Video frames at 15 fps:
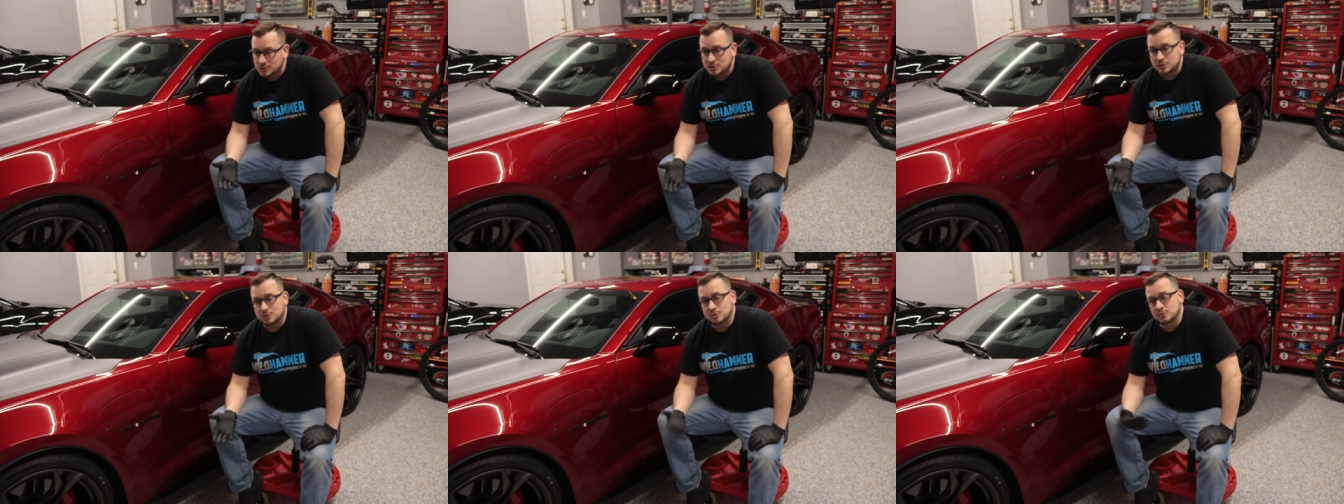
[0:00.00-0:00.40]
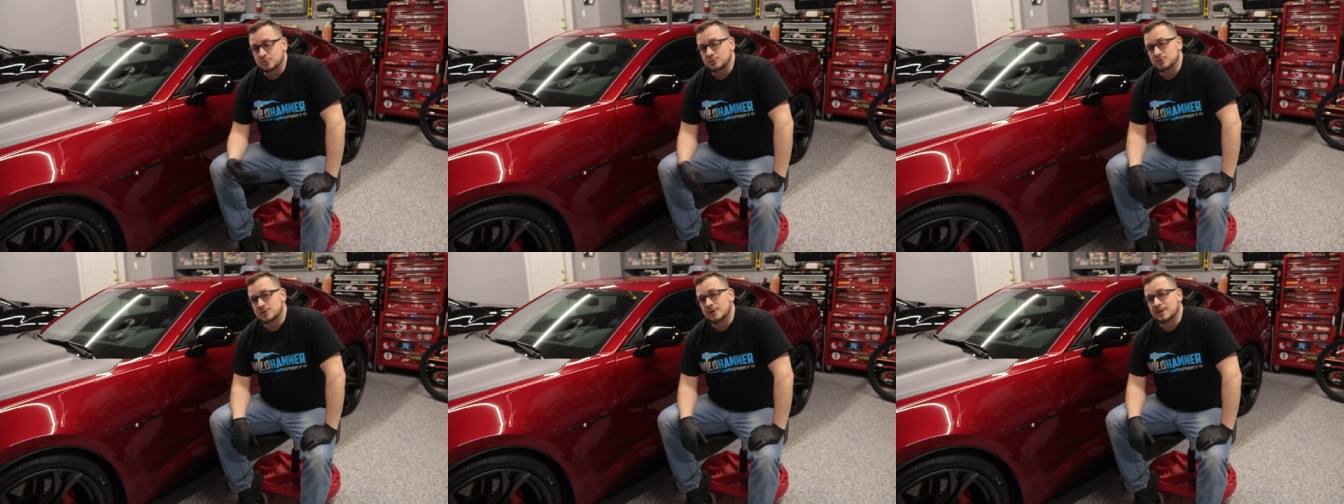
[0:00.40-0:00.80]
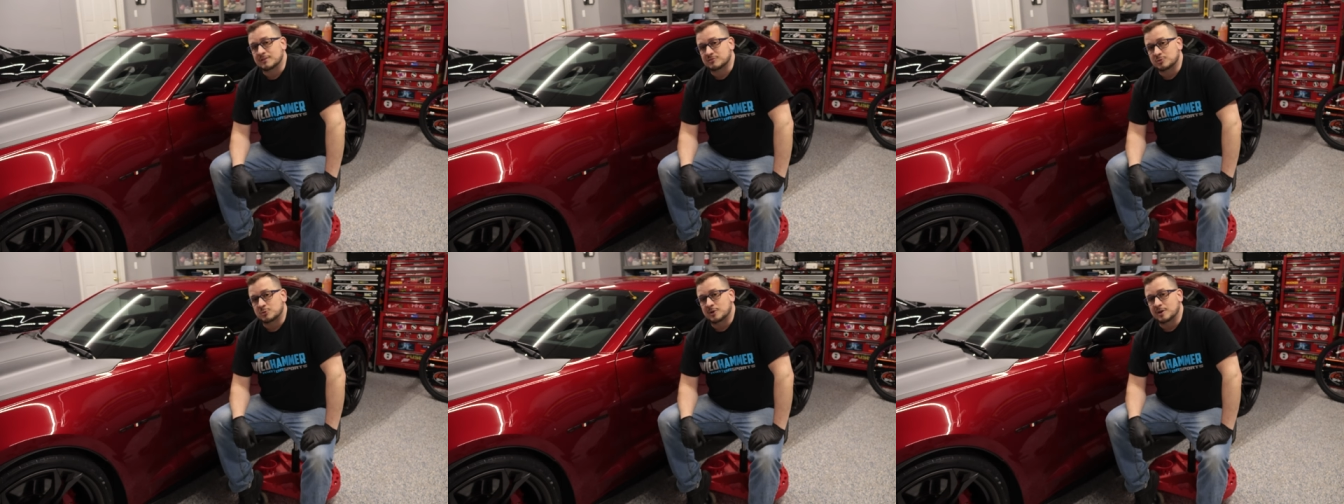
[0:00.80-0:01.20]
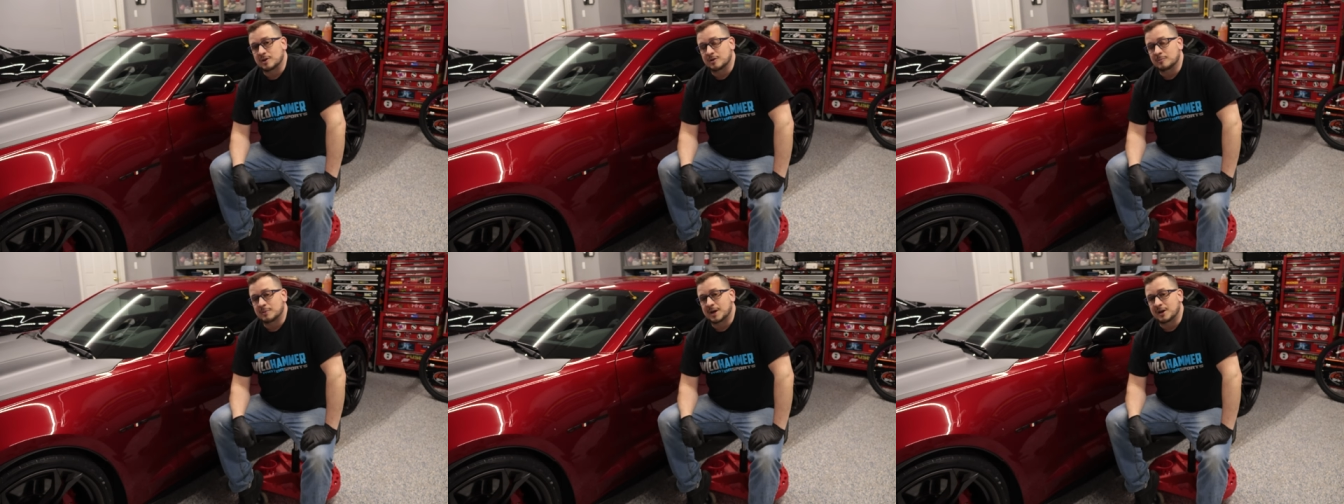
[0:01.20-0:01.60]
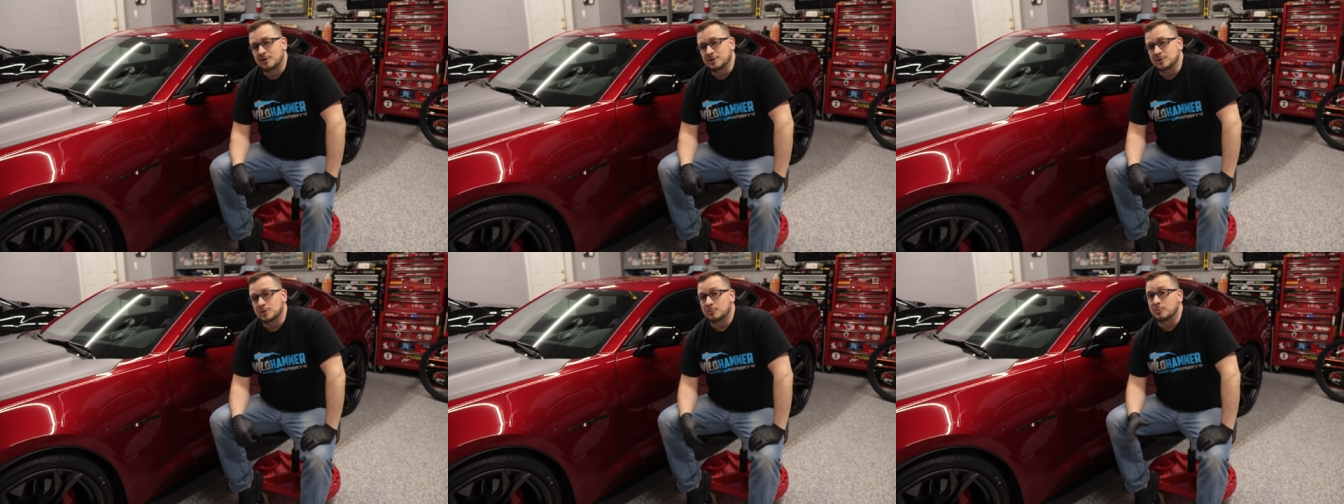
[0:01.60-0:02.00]
you don't have to worry
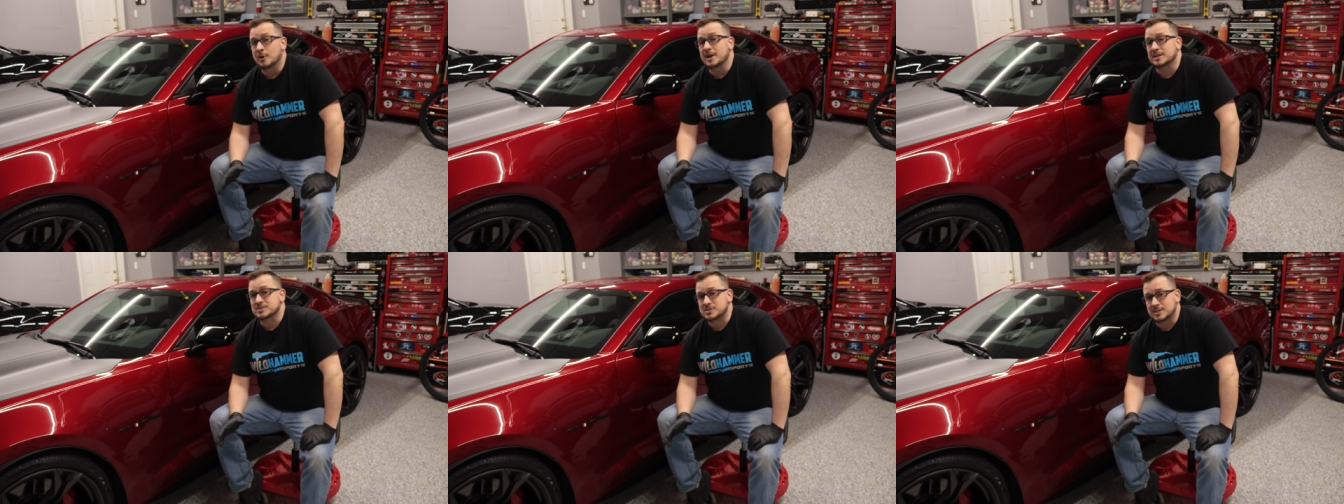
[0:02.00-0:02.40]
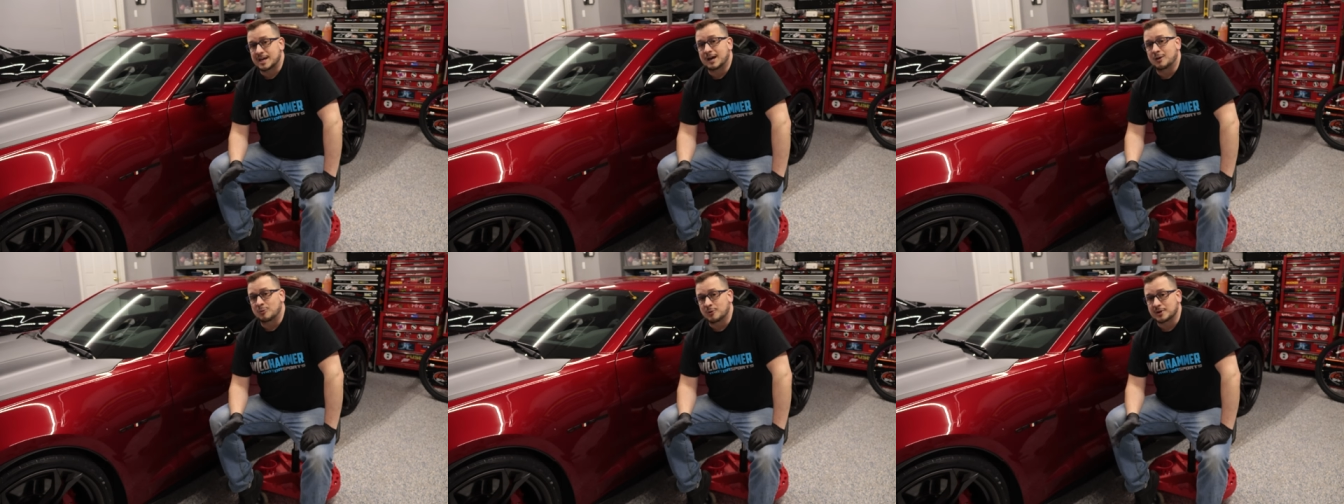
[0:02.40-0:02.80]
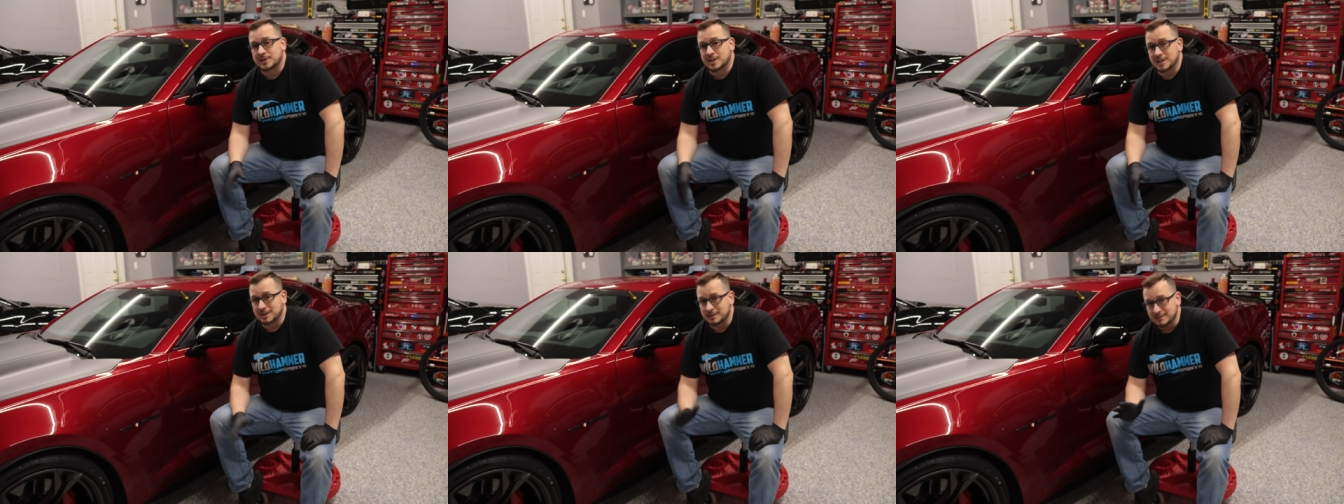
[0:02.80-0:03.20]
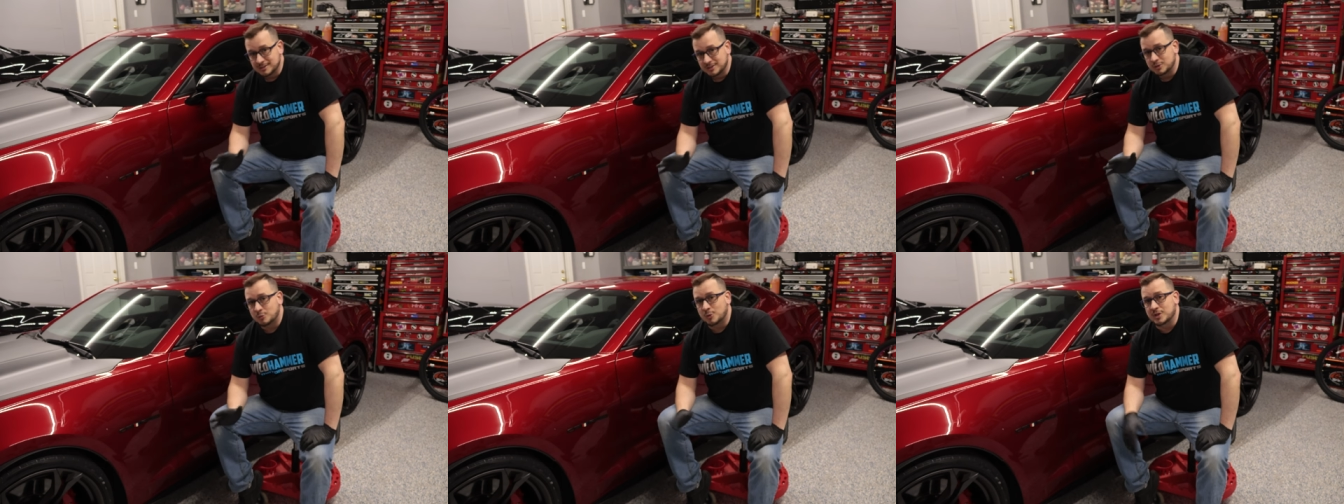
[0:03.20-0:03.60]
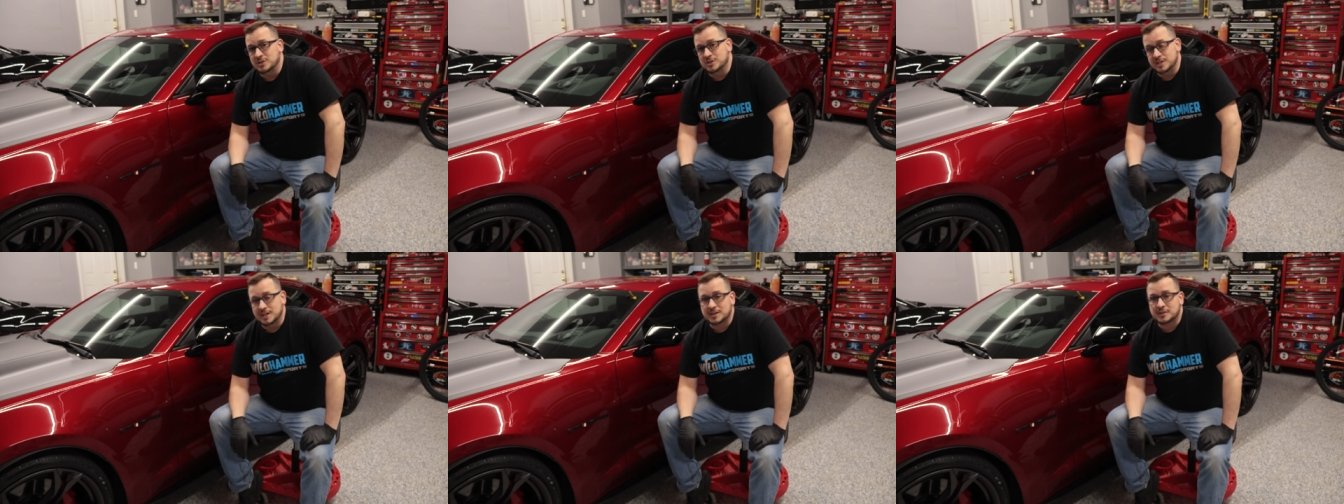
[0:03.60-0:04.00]
about your brakes not working when
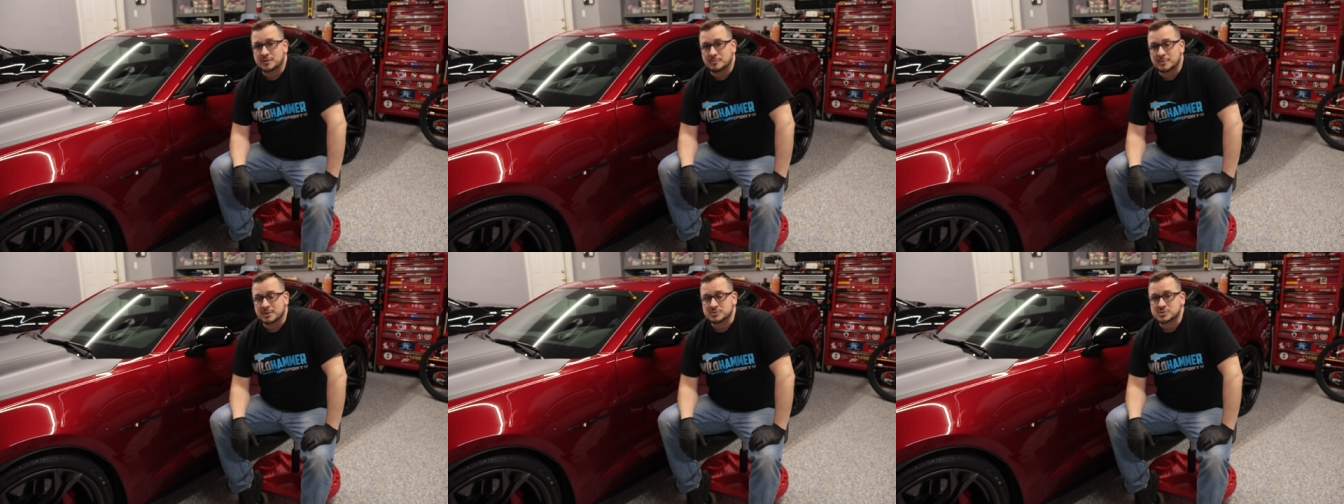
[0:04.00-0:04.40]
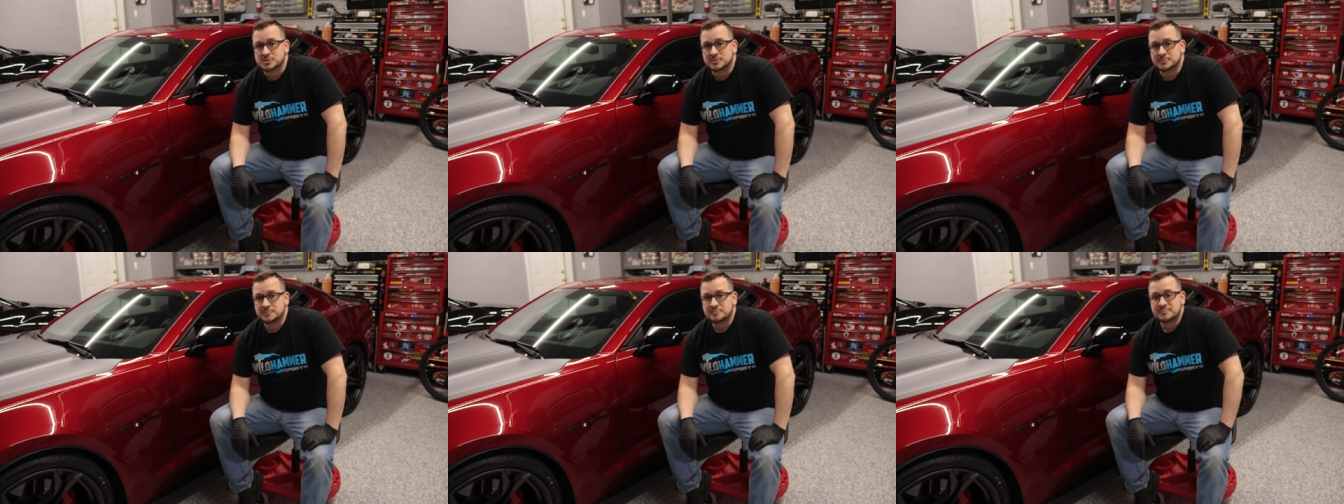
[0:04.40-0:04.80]
you need it the most.